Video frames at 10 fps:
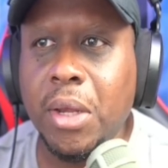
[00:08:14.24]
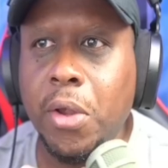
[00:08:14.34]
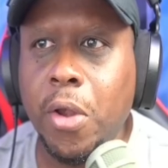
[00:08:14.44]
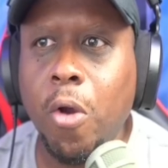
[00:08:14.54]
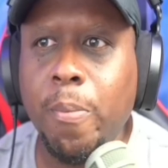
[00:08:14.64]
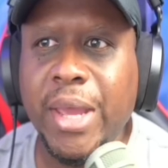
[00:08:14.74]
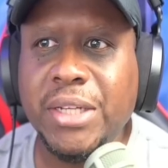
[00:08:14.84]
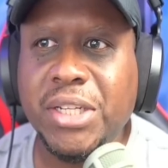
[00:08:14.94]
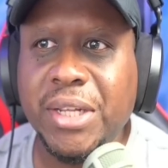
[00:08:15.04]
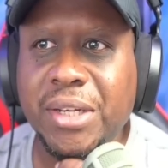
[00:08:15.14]
no
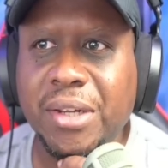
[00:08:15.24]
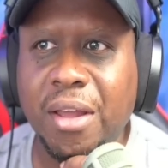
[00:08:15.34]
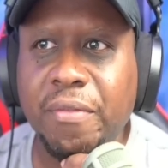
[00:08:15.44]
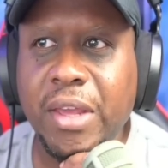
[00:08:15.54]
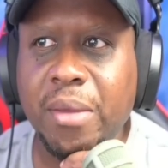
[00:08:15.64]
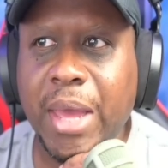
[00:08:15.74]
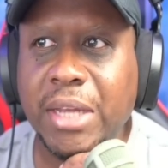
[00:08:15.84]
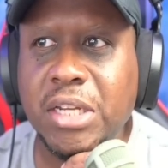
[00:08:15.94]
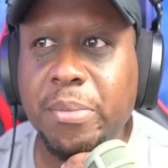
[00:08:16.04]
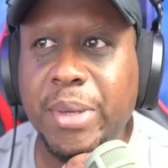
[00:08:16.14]
mention of him
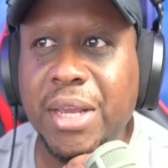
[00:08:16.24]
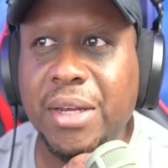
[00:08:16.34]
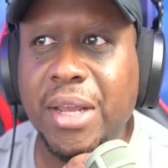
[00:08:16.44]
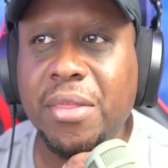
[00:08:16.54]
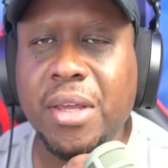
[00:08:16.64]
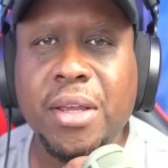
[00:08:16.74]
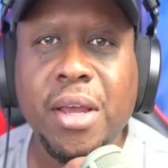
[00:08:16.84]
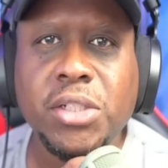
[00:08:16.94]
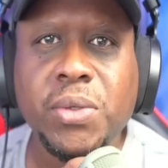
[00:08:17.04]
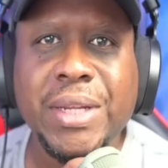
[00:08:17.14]
actually being in the
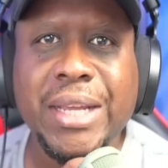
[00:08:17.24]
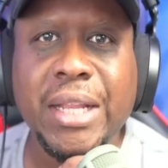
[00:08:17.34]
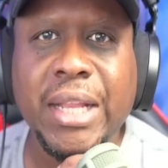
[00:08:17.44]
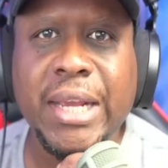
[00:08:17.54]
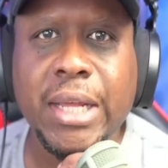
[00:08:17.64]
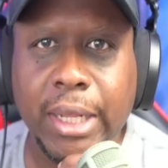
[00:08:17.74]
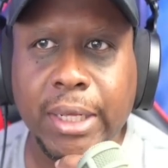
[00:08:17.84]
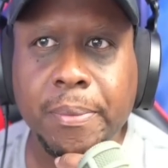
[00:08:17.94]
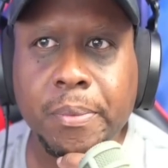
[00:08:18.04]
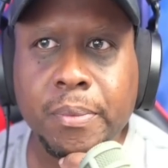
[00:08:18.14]
country illegally.
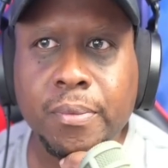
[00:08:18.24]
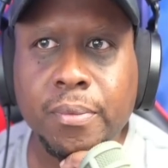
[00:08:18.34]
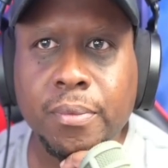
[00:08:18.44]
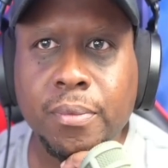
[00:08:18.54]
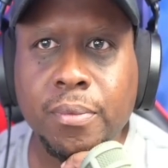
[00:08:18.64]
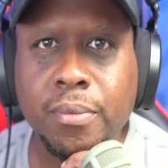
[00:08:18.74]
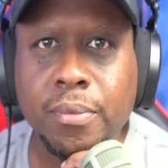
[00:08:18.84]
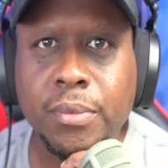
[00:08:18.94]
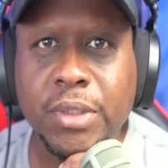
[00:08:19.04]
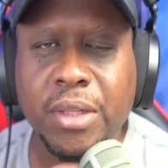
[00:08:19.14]

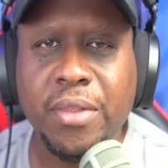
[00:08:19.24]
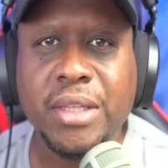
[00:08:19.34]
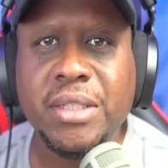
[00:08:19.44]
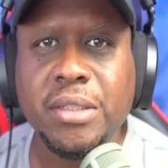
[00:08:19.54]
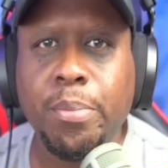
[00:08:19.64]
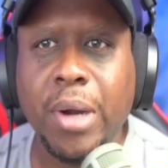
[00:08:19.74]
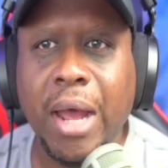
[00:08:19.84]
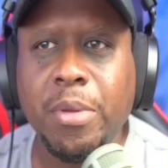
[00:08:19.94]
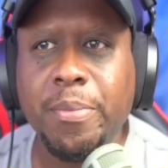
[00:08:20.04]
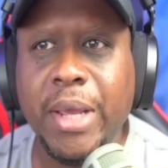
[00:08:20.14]
This is a
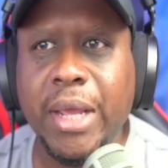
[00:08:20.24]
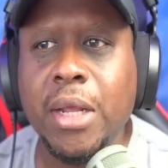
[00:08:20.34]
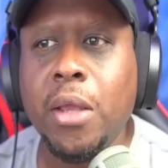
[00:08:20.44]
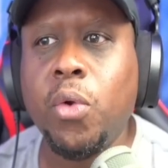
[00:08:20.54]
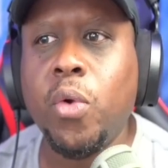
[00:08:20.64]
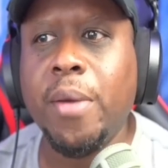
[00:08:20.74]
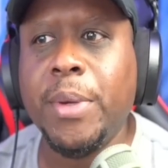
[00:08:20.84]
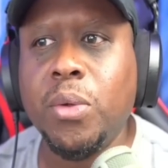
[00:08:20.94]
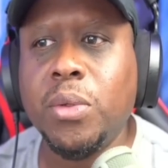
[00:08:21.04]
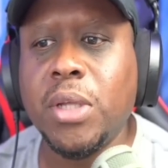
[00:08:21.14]
problem, man
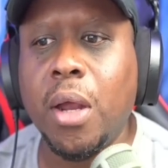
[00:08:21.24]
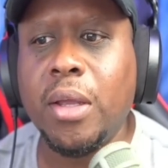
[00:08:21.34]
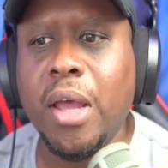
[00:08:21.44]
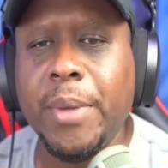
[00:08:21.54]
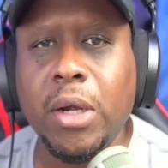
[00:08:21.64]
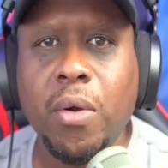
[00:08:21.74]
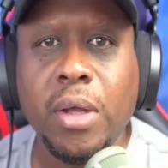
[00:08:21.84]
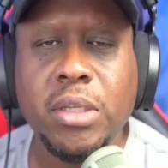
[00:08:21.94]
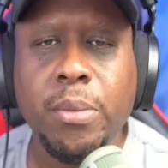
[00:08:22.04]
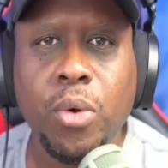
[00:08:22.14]
criminals are coming
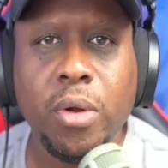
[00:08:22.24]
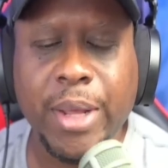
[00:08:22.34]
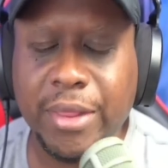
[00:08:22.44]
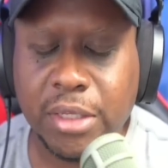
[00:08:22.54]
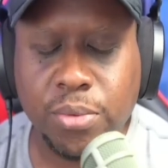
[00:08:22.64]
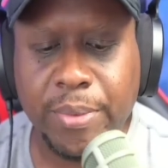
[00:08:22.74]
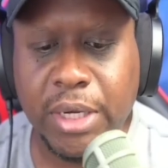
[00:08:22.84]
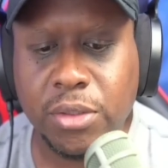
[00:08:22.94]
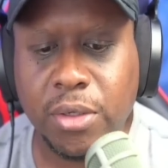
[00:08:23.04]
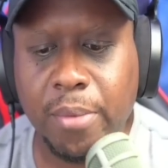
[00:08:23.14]
across the border, man. That's why we
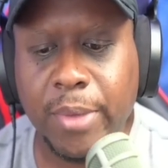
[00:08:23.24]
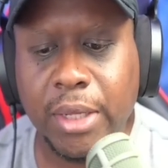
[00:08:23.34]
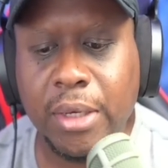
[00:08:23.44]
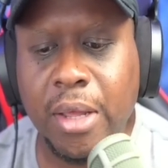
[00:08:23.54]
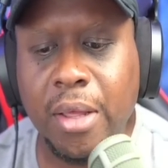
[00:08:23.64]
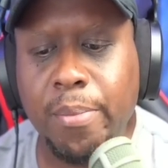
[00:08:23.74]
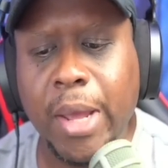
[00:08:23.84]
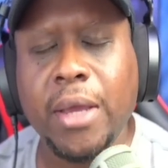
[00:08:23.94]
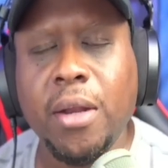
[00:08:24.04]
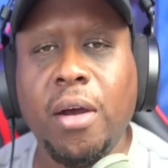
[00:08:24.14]
need Trump, man,
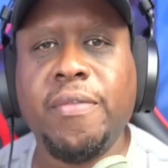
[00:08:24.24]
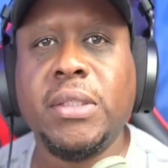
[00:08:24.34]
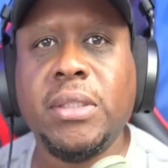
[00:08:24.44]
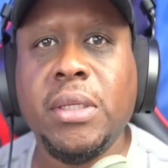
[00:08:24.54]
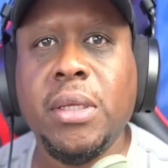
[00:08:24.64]
back in office.